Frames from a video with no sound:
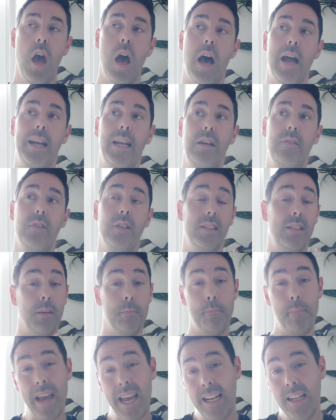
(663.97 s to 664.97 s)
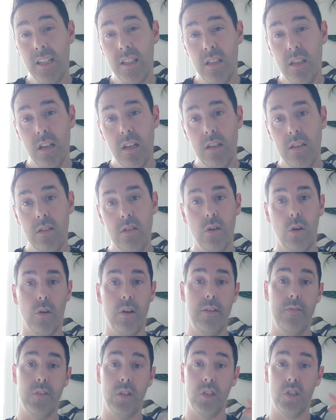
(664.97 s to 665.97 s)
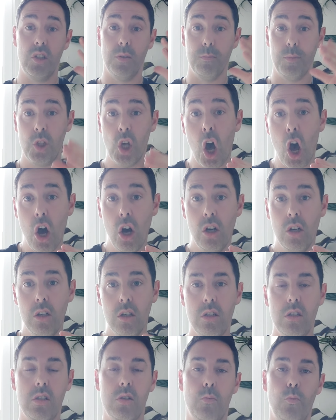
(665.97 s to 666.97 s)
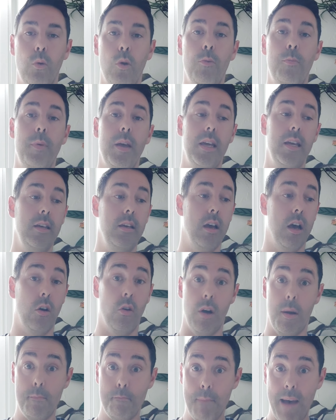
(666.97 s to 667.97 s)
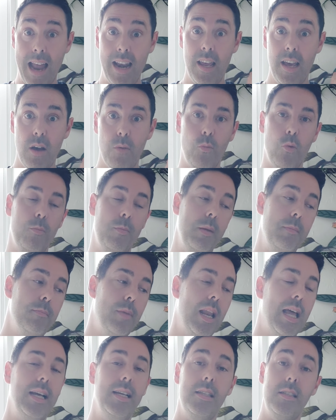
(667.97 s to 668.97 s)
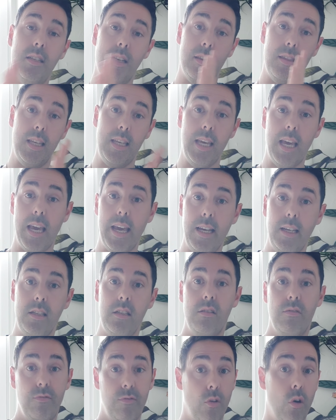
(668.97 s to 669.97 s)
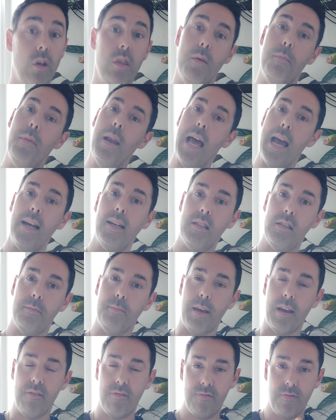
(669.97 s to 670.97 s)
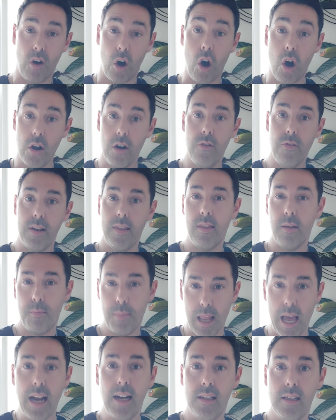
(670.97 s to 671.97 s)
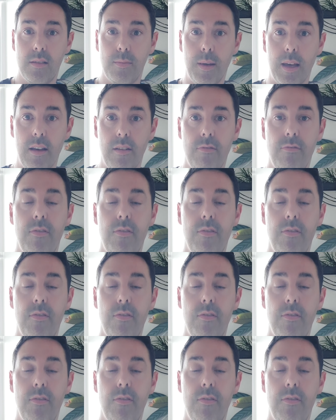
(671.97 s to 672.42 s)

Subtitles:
and even some pincers or even some tongs will be, or a mallet will be placed at the east for the blacksmith, for honouring the blacksmith.